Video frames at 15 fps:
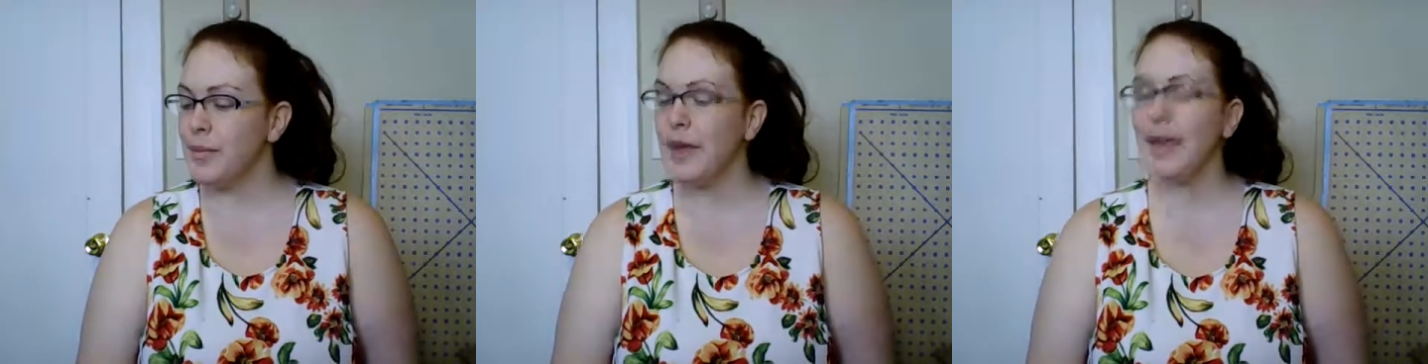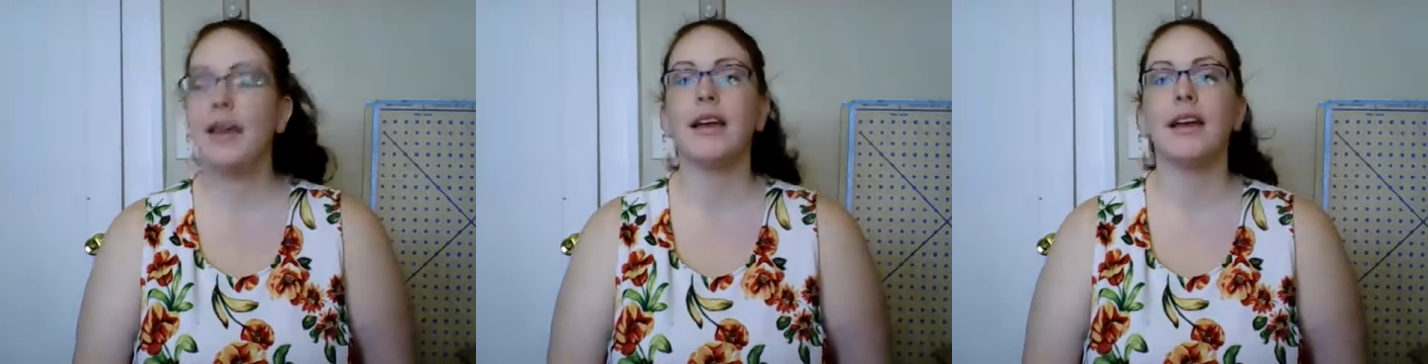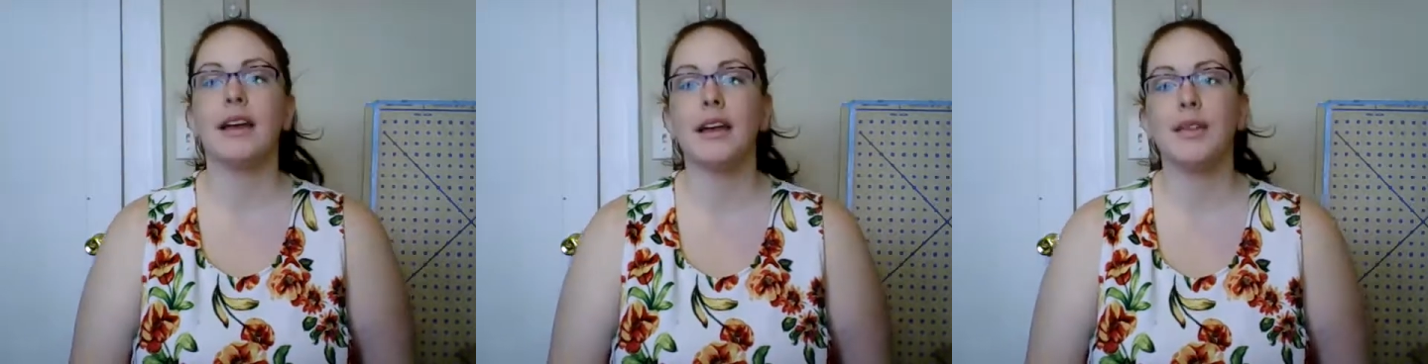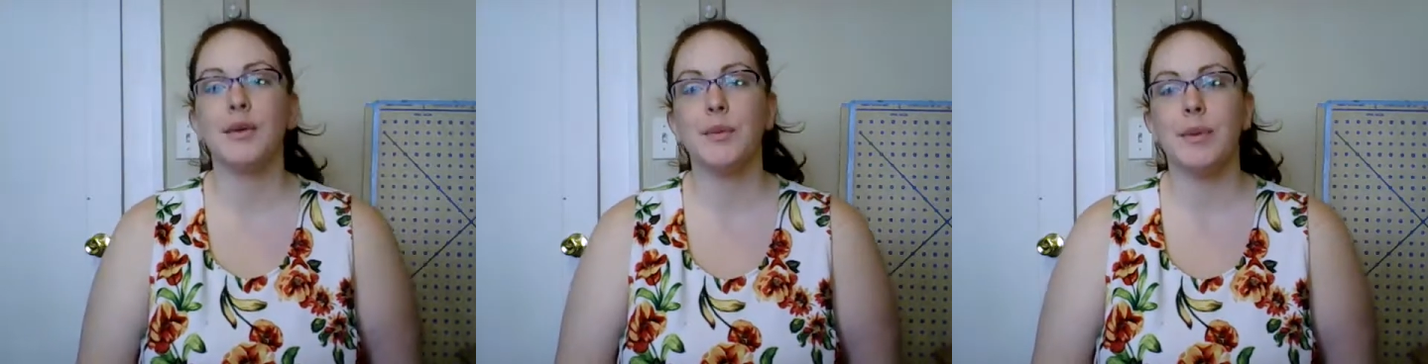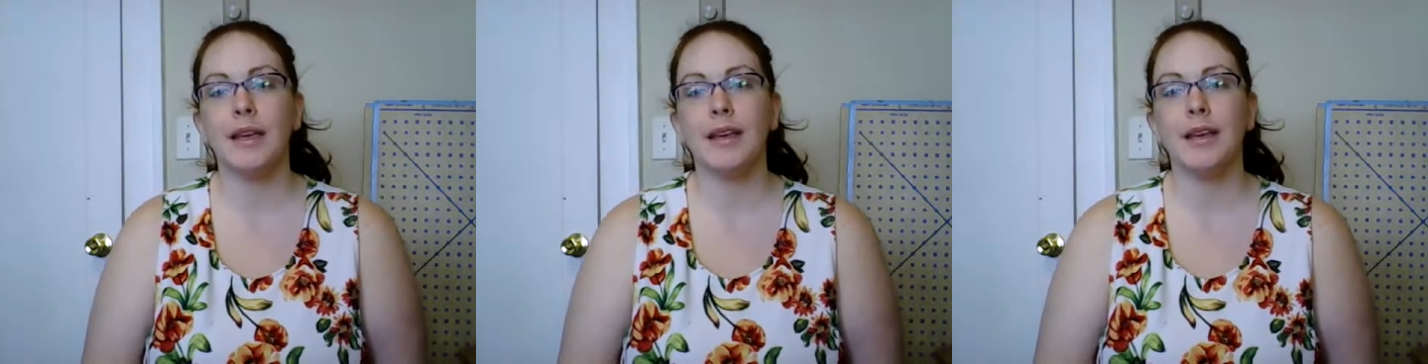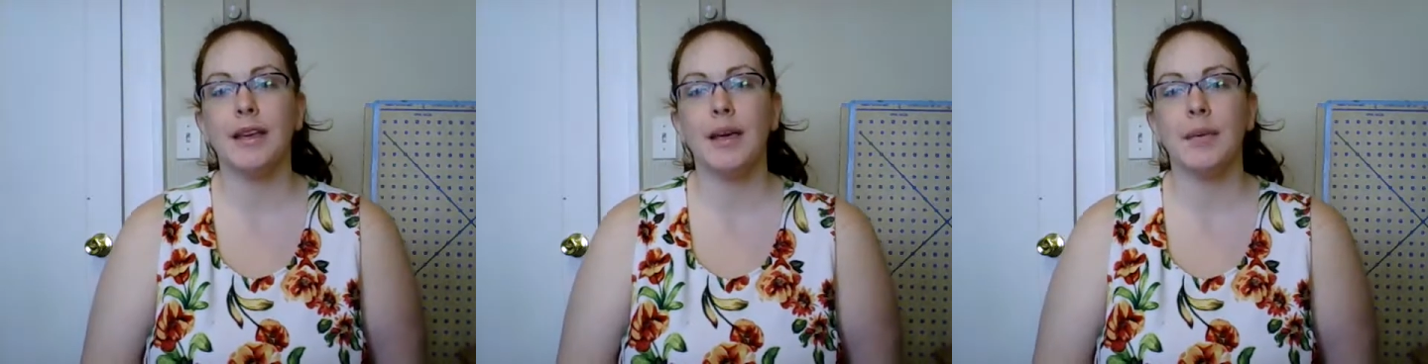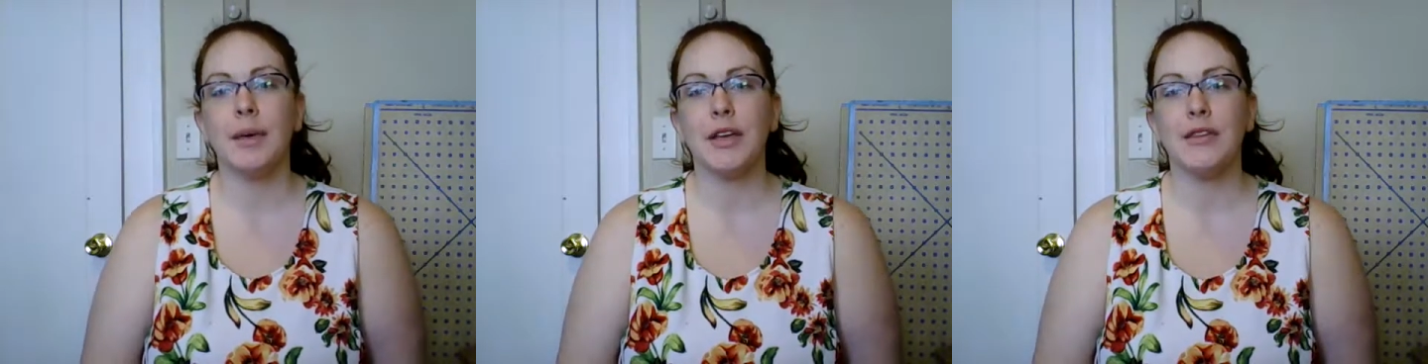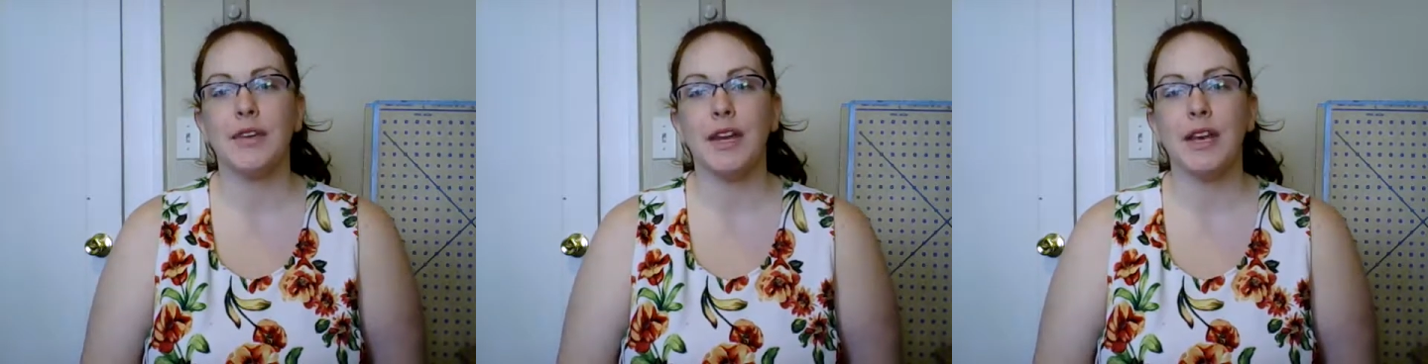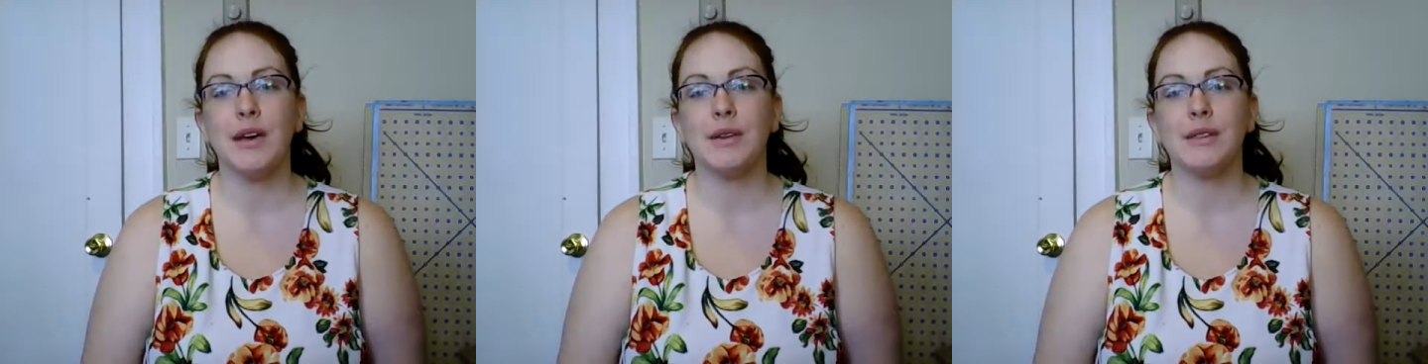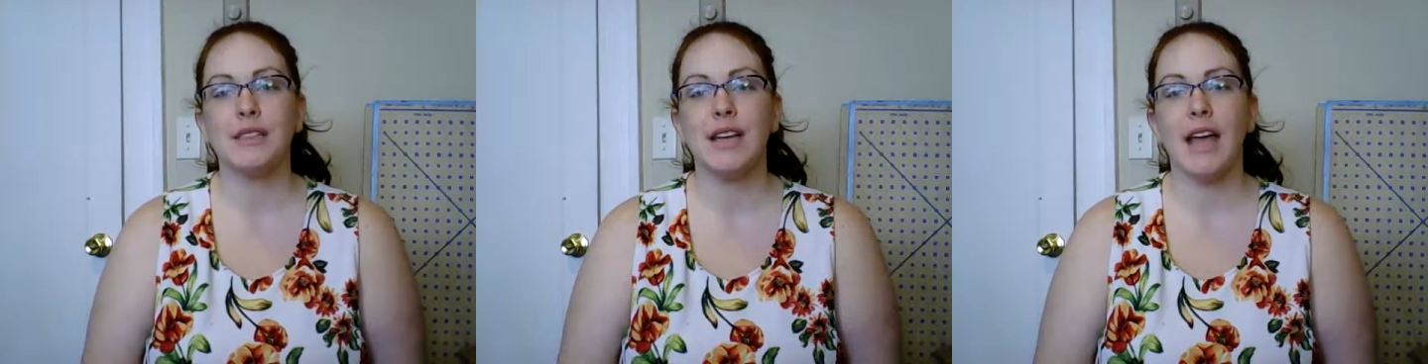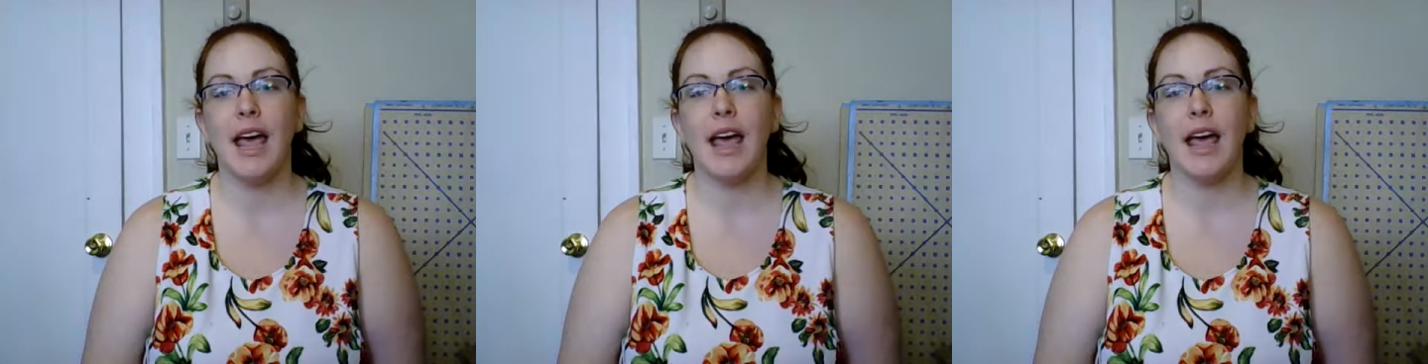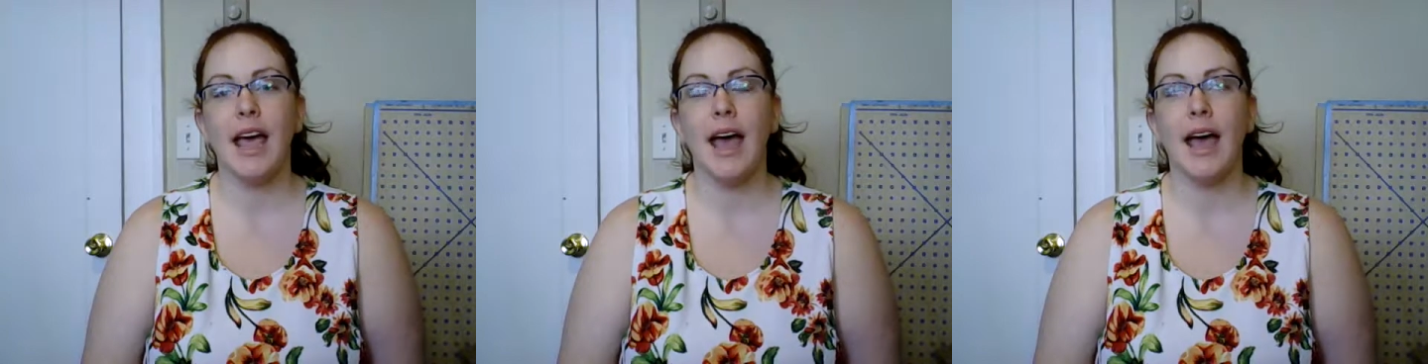making another beekeeping video today,